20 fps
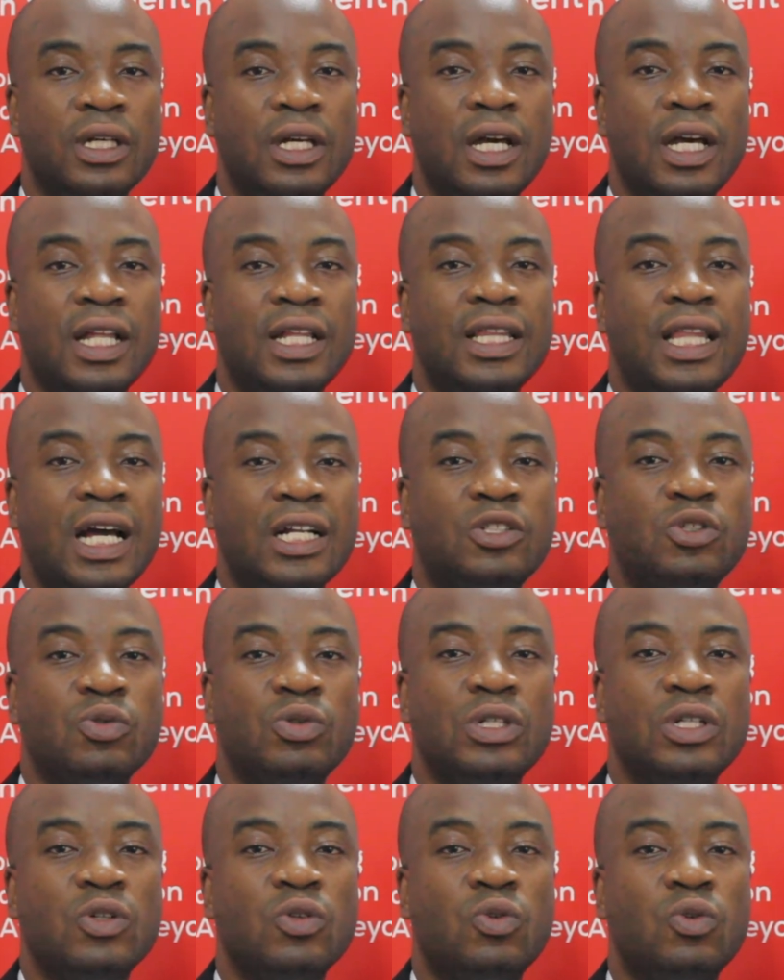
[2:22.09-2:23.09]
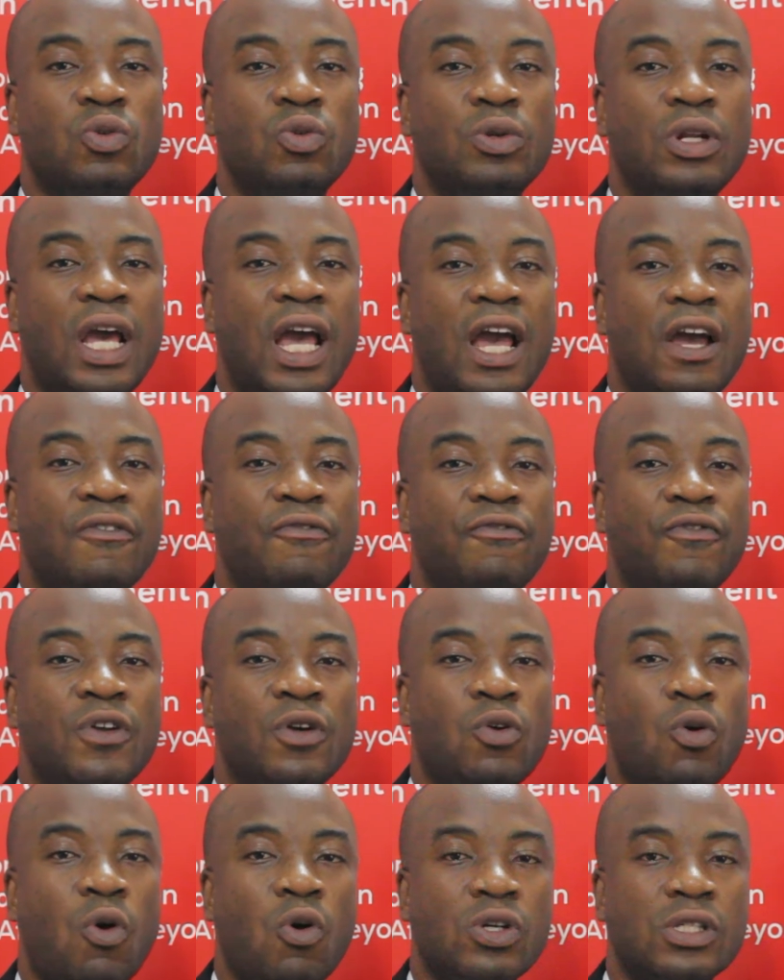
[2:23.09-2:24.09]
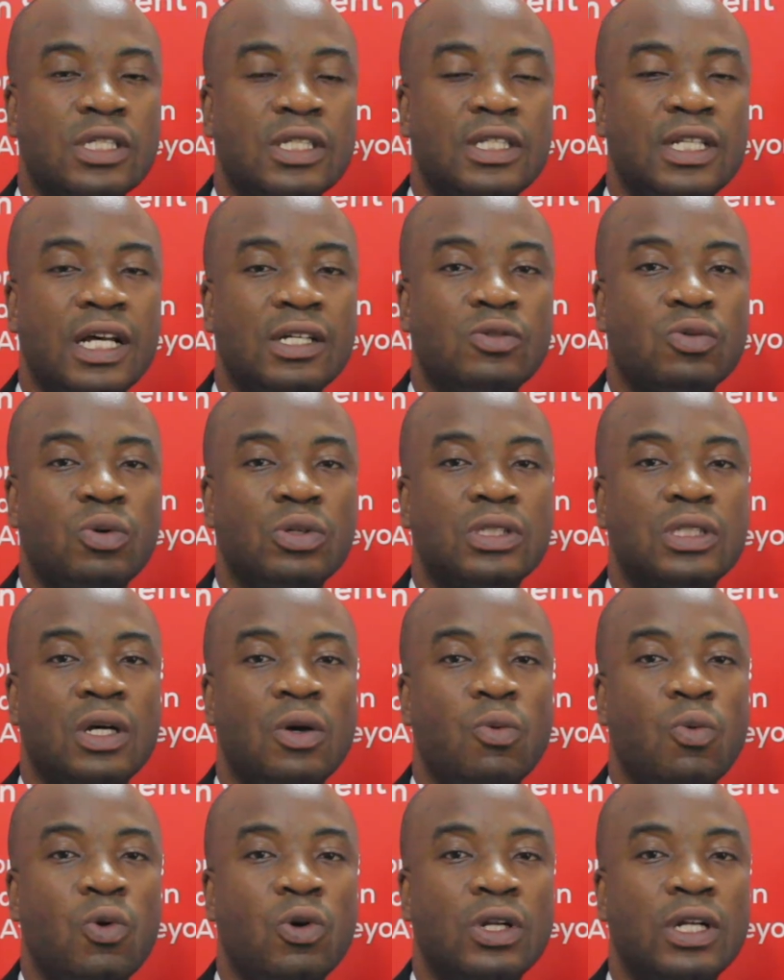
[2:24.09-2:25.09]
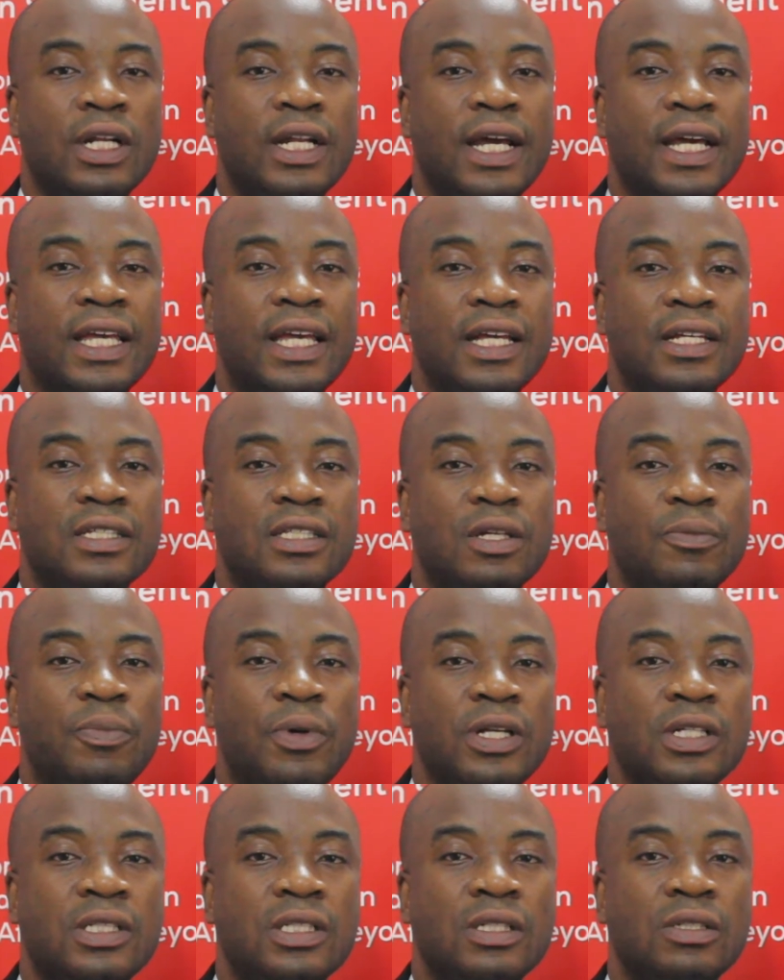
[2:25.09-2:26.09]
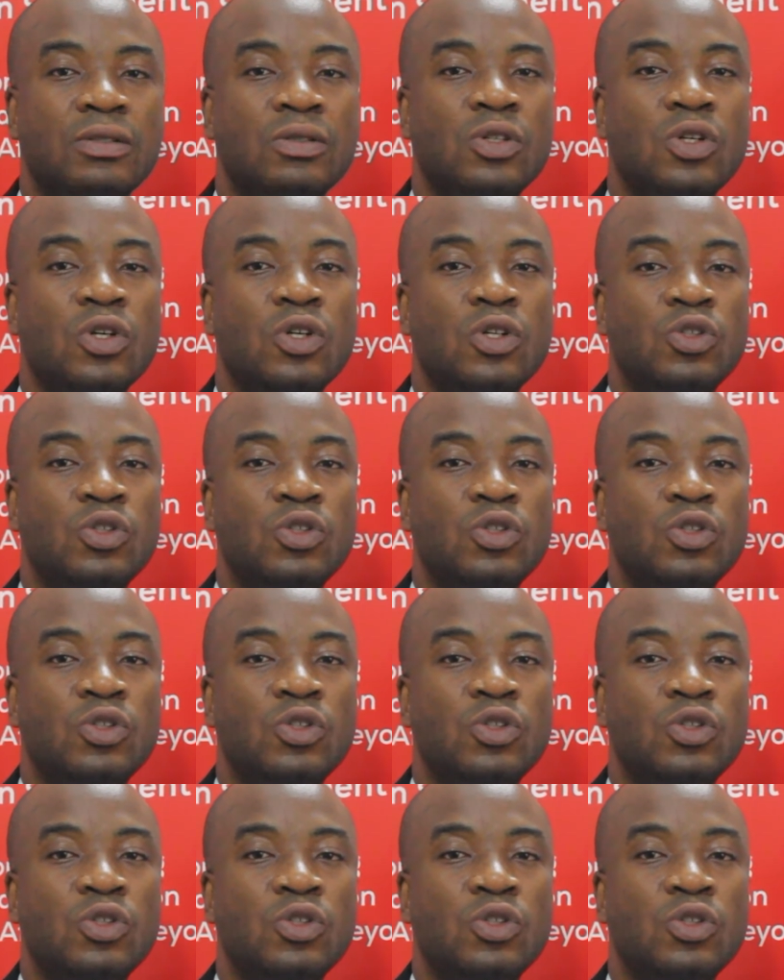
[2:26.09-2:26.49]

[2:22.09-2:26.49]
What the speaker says: That should include every cost that was awarded against the person